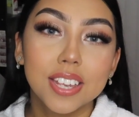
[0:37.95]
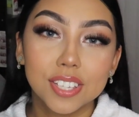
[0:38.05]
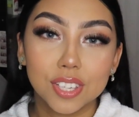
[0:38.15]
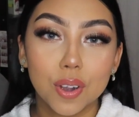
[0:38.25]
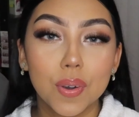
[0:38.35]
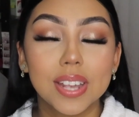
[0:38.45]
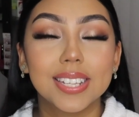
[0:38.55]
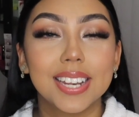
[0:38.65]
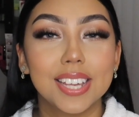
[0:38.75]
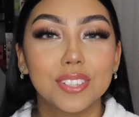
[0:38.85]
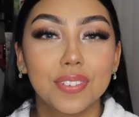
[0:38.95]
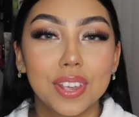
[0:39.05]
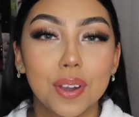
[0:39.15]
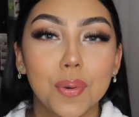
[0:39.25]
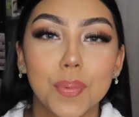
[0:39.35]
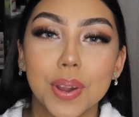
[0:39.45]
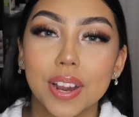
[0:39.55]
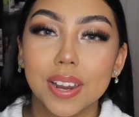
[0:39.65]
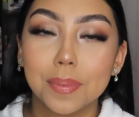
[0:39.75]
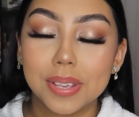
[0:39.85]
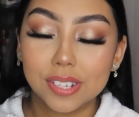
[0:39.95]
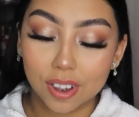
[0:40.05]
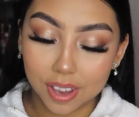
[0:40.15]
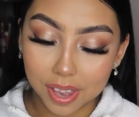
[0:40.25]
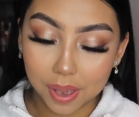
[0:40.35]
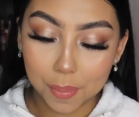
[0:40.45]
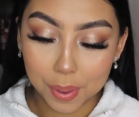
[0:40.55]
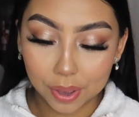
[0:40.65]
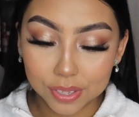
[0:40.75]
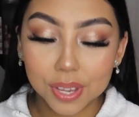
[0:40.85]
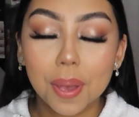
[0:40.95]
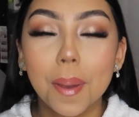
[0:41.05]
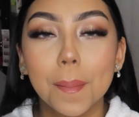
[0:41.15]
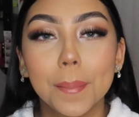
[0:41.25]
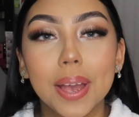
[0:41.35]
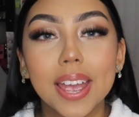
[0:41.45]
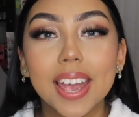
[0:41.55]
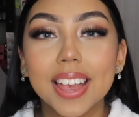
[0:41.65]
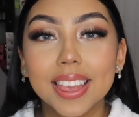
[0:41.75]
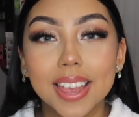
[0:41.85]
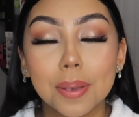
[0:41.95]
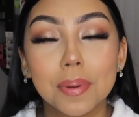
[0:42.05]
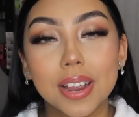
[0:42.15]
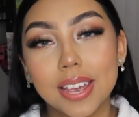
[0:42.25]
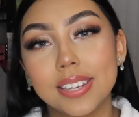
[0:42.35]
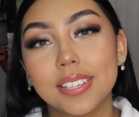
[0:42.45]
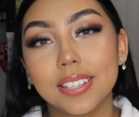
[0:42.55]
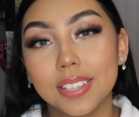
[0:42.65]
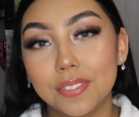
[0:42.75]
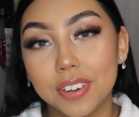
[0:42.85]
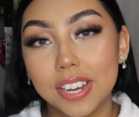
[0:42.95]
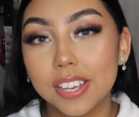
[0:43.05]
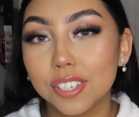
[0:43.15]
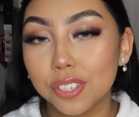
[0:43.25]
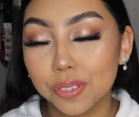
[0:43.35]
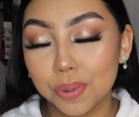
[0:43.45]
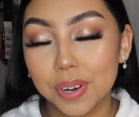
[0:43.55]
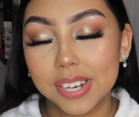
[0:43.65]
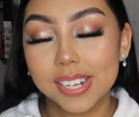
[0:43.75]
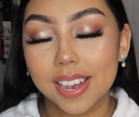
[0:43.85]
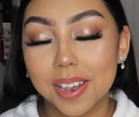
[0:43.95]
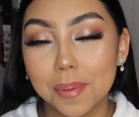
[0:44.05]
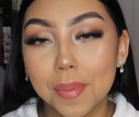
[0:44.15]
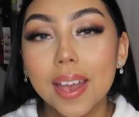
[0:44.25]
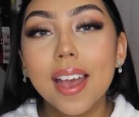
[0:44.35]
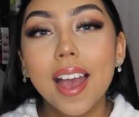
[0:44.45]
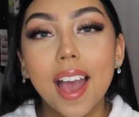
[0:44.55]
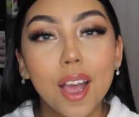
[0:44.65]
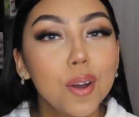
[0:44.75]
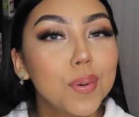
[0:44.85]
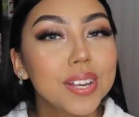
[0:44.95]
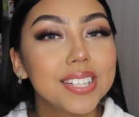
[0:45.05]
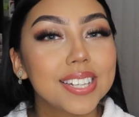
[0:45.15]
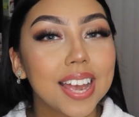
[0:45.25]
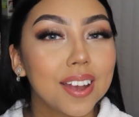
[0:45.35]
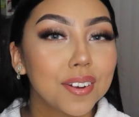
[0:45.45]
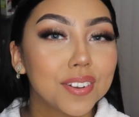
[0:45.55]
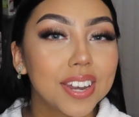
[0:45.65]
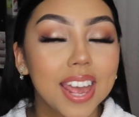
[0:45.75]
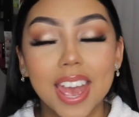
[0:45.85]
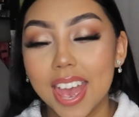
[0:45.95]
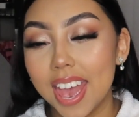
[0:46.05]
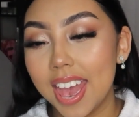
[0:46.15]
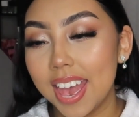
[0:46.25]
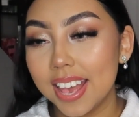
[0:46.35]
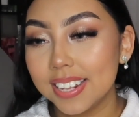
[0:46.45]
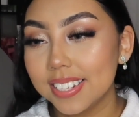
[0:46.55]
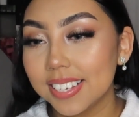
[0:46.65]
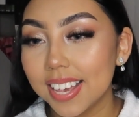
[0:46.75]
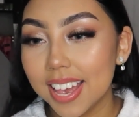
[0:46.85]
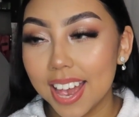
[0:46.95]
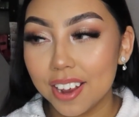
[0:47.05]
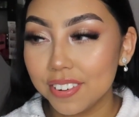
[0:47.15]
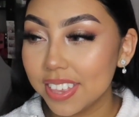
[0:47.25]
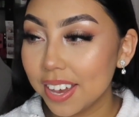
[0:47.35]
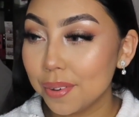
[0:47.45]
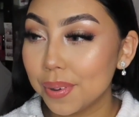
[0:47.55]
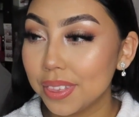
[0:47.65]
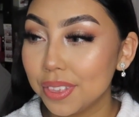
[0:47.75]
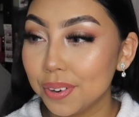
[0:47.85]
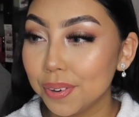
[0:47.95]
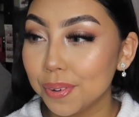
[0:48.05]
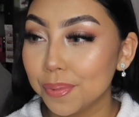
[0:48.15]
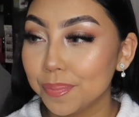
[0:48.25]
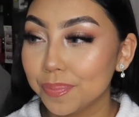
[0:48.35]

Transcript: So in today's video, we are going to be talking about my labor and delivery story time, how it went down, and everything I went through.